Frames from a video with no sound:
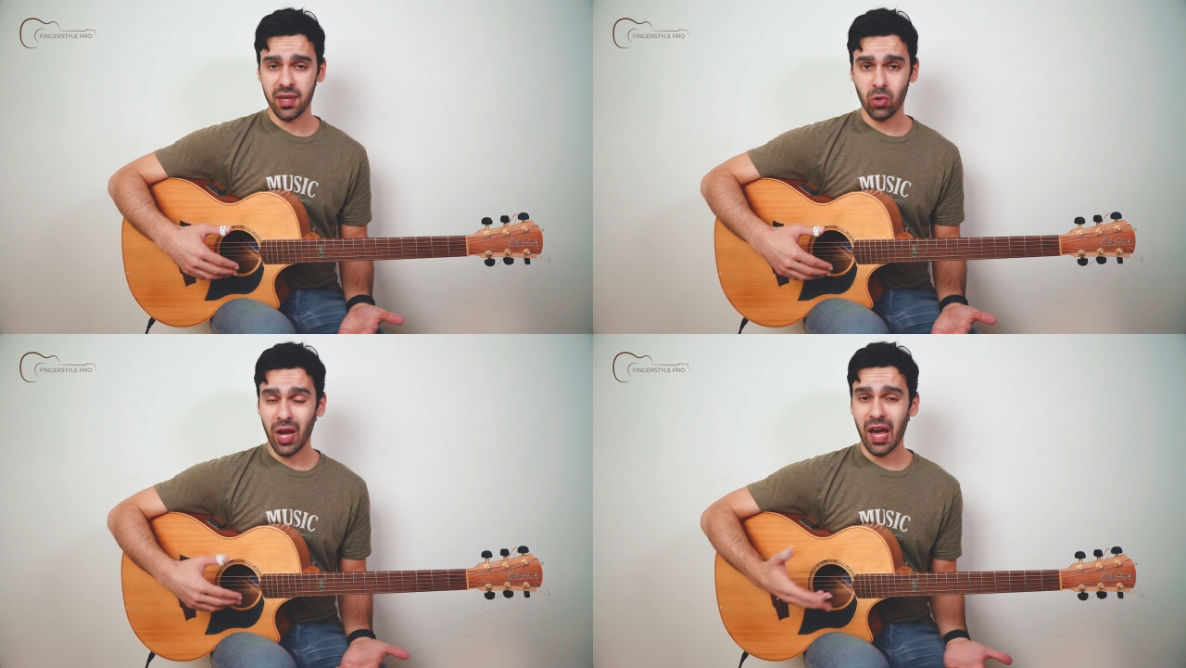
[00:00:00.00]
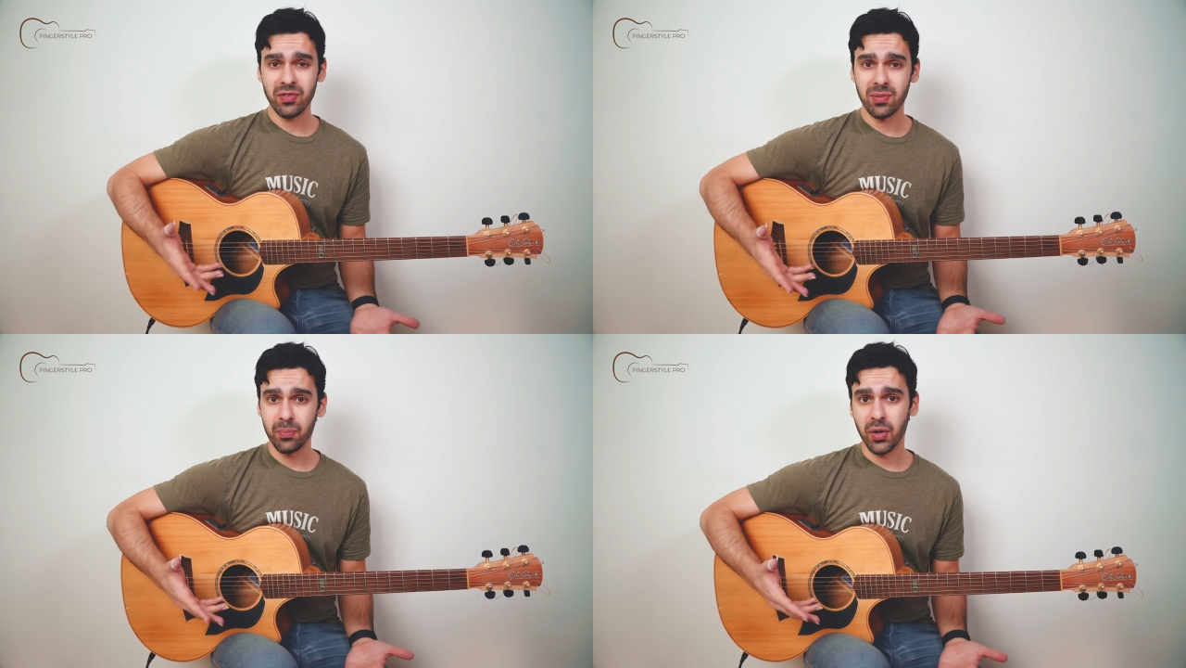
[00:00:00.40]
there, or
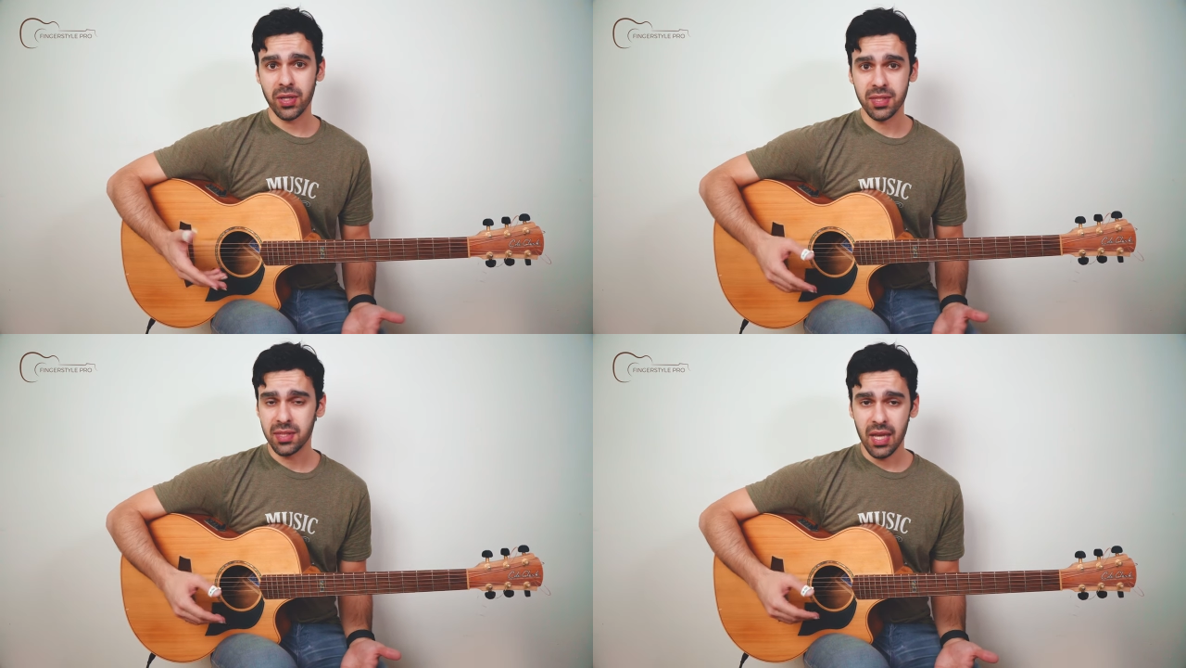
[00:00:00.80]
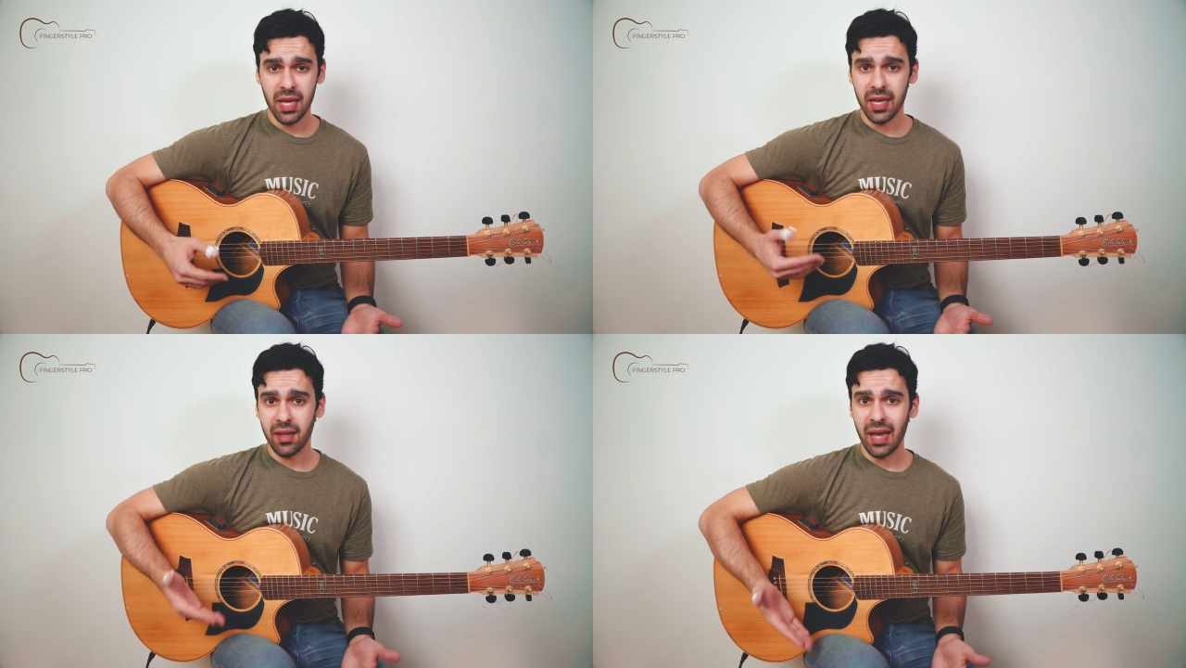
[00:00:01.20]
have some books,
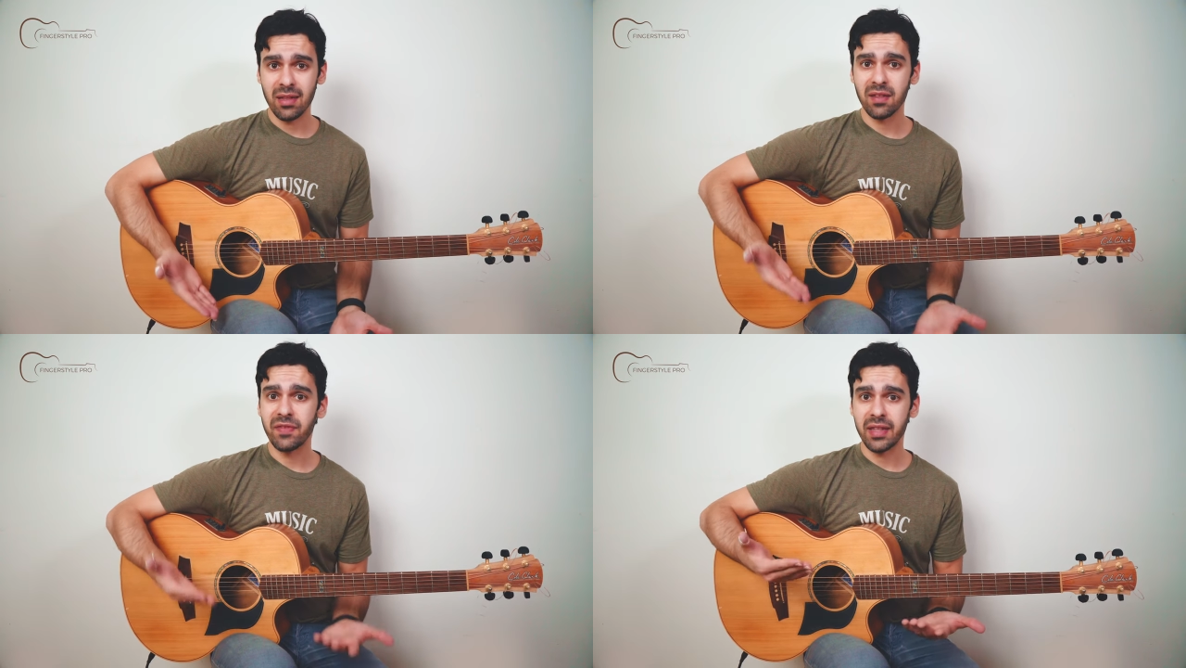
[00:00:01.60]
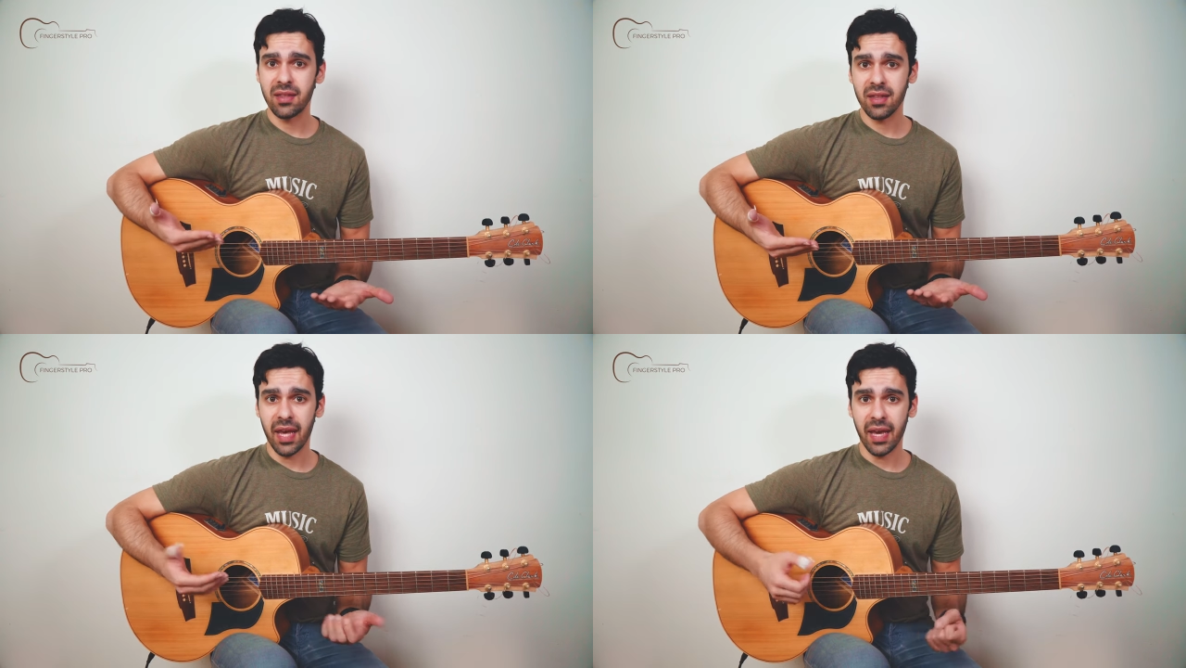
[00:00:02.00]
uh, elevate
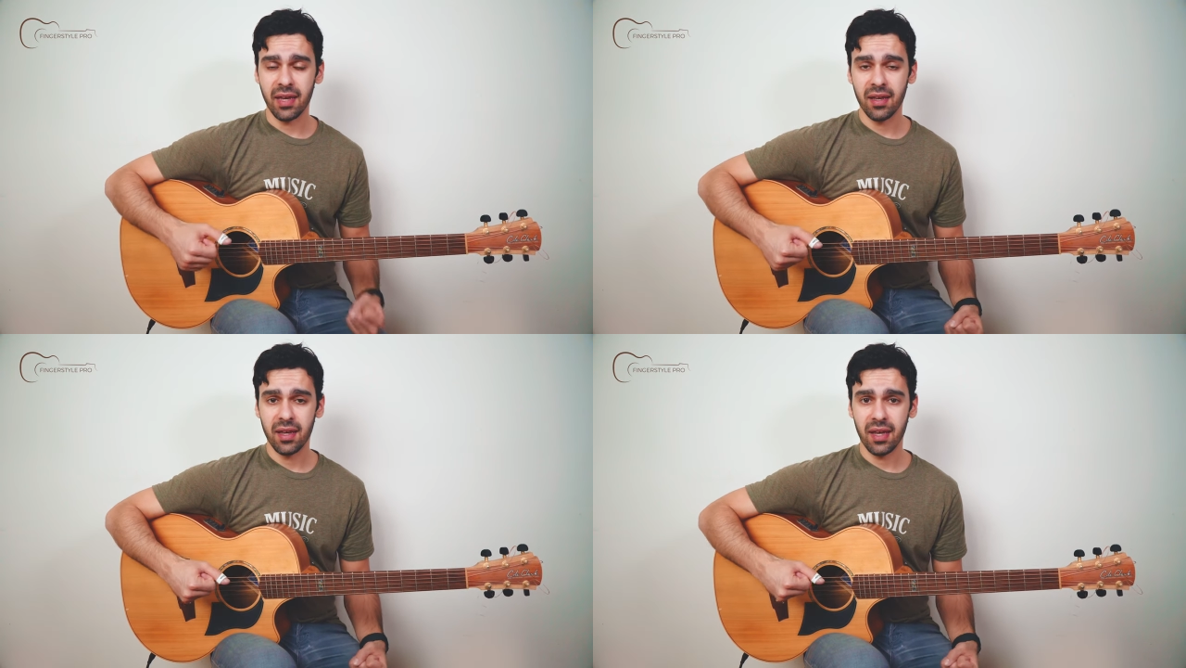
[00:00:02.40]
the leg,